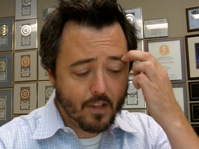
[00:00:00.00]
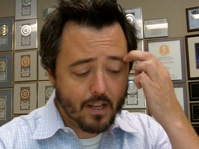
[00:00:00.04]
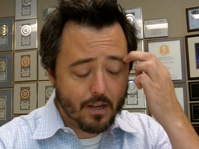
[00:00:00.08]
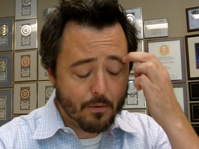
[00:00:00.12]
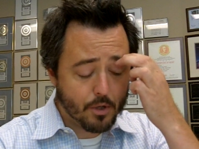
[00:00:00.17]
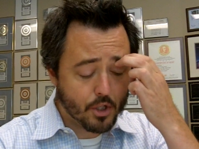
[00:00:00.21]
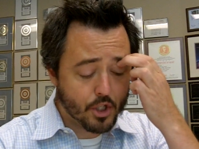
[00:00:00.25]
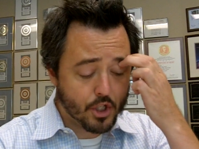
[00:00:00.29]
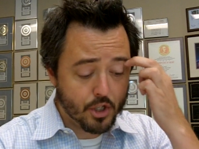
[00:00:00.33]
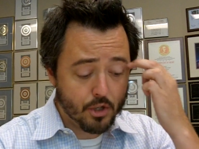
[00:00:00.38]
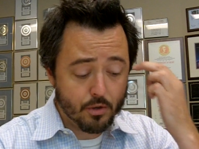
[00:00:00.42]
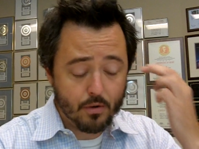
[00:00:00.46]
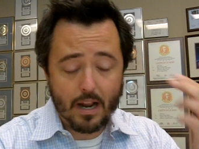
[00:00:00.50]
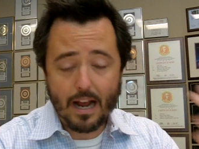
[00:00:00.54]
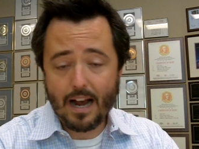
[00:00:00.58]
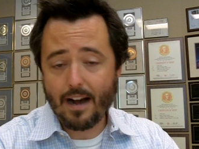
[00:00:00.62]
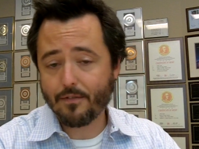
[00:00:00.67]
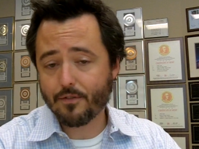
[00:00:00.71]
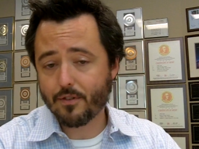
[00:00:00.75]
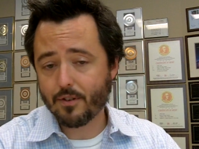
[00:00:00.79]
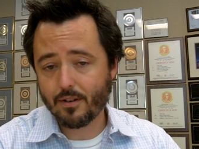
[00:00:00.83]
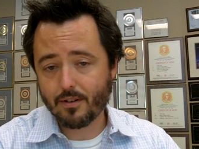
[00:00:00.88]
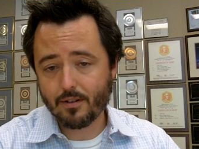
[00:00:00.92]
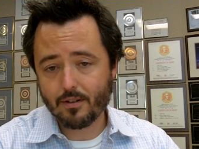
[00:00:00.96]
It was soon
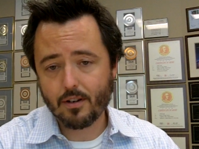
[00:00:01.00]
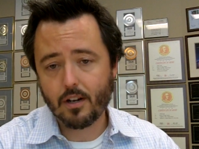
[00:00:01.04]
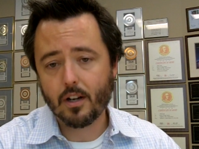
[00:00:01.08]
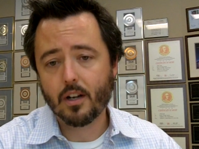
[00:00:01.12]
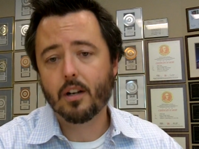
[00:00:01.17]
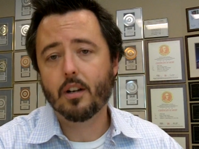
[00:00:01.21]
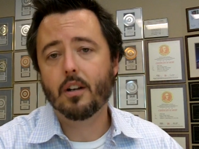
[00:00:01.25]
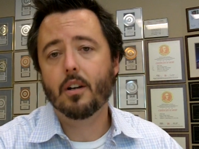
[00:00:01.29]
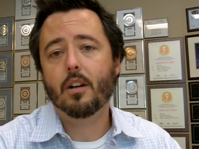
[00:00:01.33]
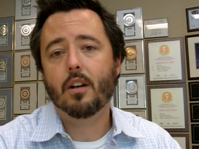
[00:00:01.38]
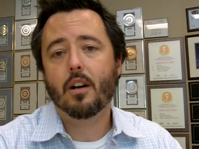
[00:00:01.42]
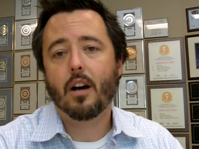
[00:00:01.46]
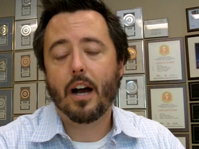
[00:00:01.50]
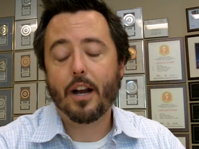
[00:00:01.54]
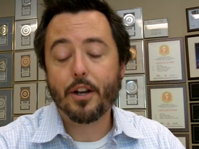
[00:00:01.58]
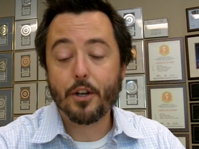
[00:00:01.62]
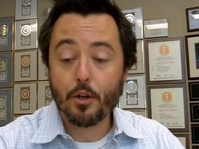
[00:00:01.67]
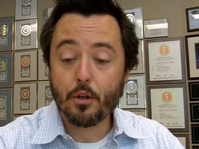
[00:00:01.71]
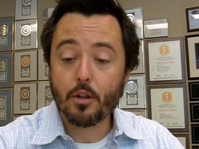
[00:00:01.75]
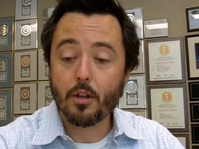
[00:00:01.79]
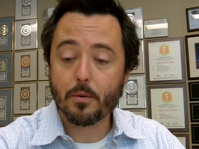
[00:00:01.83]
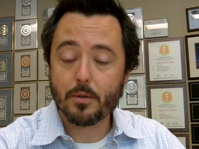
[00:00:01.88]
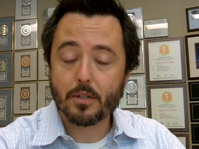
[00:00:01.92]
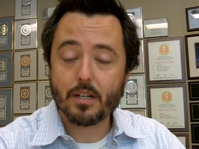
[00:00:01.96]
after, I
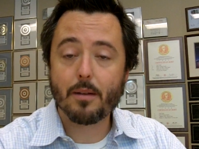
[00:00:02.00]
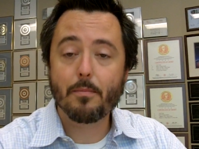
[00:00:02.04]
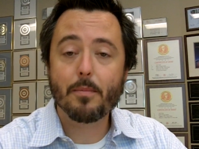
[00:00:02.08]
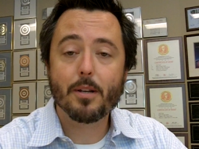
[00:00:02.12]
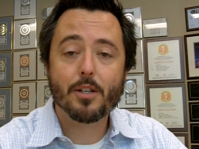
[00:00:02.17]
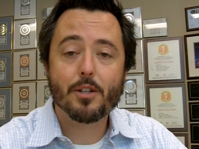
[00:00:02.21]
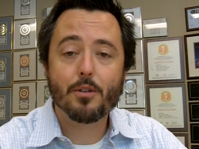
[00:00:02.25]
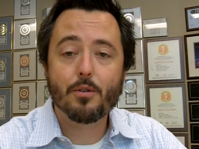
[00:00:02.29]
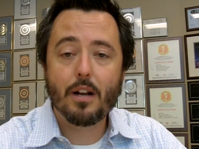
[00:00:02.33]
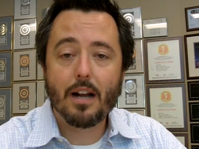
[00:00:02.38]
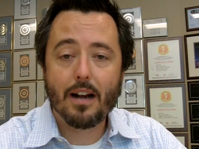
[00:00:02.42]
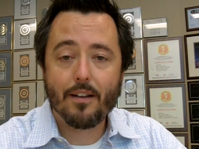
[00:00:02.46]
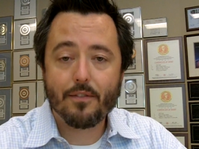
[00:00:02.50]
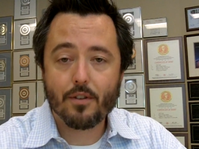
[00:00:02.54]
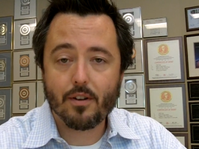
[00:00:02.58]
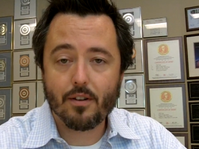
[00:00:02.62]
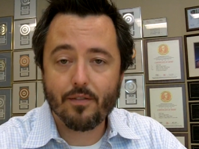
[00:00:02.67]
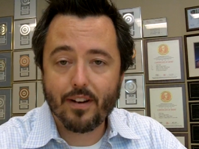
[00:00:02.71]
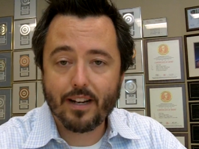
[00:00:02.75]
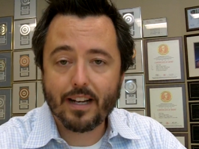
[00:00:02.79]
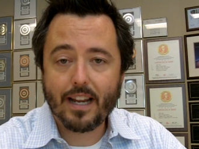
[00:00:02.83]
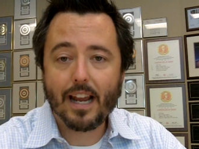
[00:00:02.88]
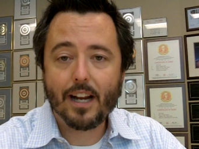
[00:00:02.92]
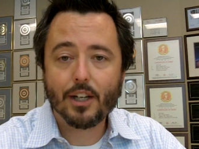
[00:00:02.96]
knew that it was gonna be soon after
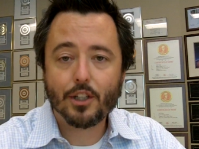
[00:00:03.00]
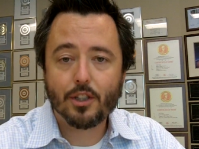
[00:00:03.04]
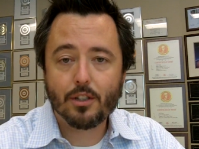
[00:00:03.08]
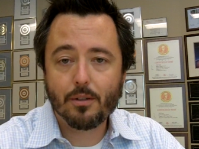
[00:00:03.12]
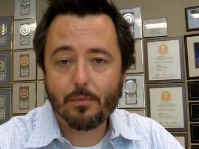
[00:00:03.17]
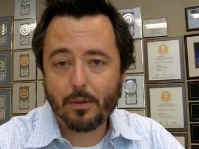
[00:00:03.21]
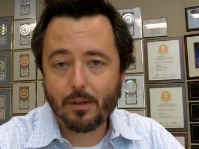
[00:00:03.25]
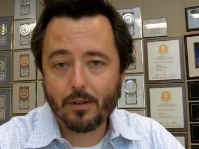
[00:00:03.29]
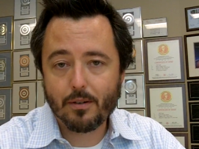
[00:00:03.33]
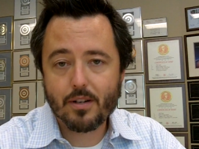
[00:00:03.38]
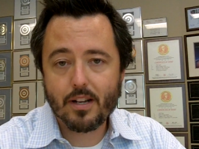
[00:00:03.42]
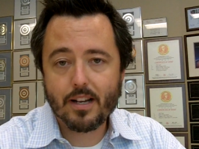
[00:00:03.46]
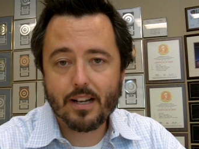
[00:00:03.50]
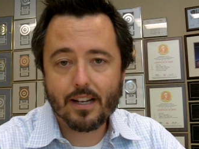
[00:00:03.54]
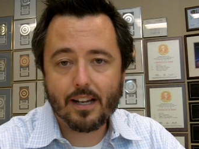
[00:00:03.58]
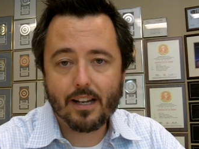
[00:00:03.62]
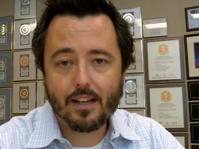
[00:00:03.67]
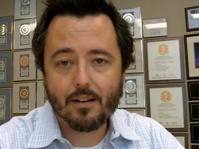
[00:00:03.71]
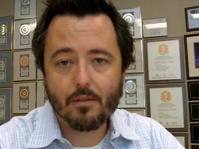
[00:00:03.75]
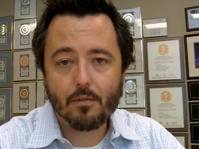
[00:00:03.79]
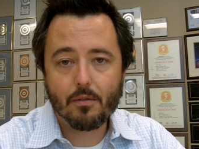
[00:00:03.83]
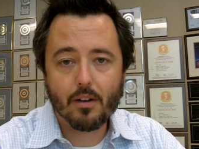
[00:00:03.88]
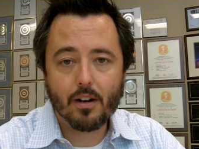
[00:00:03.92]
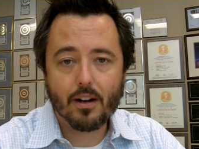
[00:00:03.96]
a vacation that we were
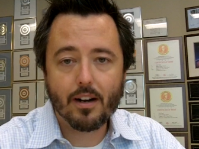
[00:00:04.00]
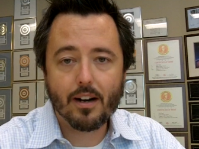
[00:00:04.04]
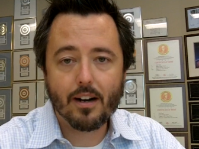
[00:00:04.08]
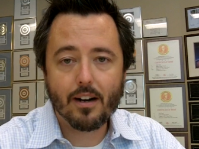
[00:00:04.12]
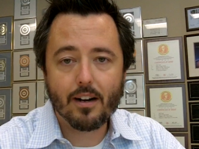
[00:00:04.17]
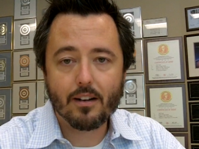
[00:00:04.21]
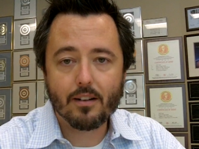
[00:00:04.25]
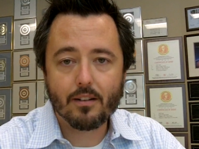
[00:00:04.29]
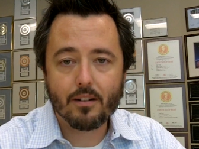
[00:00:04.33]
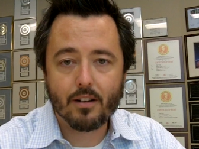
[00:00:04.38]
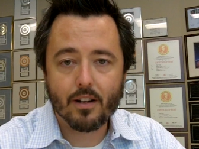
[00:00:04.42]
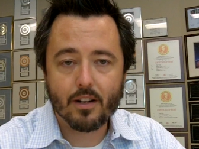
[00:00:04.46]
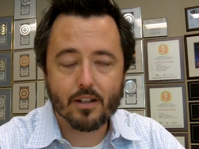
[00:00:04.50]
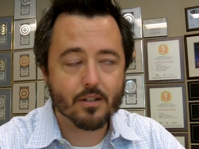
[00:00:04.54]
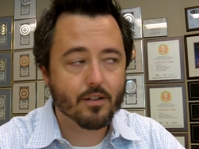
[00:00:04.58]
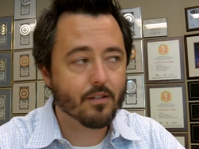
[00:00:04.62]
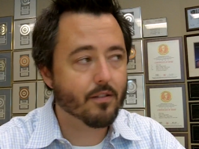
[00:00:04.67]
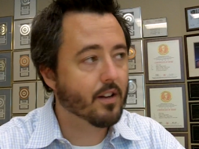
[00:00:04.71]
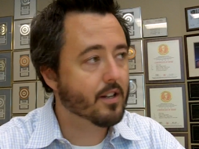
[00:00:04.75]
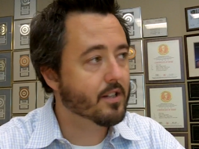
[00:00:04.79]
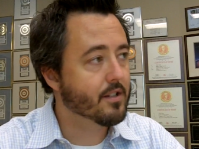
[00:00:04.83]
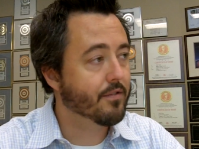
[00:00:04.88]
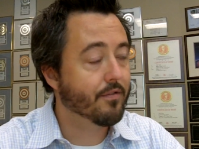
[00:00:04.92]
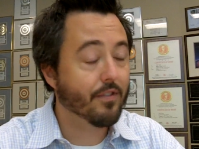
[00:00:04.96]
taking as
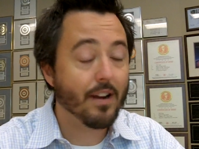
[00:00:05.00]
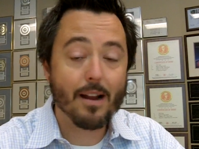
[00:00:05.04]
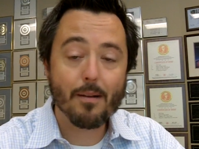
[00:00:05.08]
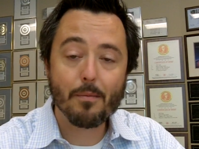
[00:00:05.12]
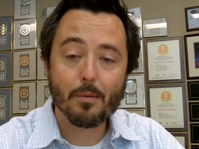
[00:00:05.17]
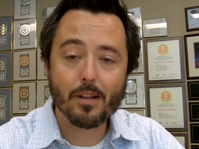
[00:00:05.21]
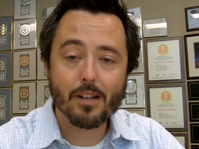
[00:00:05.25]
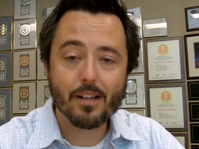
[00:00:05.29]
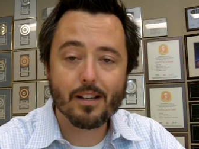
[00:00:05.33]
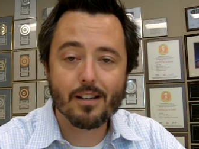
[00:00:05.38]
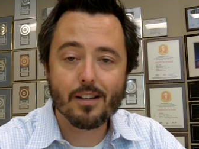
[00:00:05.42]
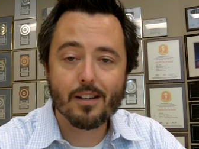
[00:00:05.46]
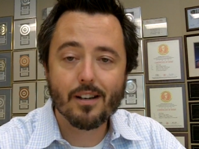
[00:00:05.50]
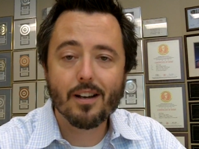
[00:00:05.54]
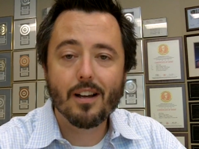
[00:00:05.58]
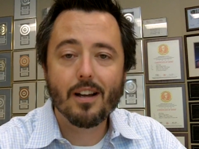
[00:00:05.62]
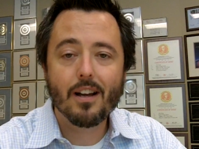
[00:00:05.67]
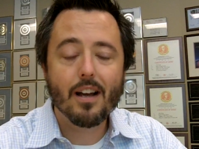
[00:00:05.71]
a family.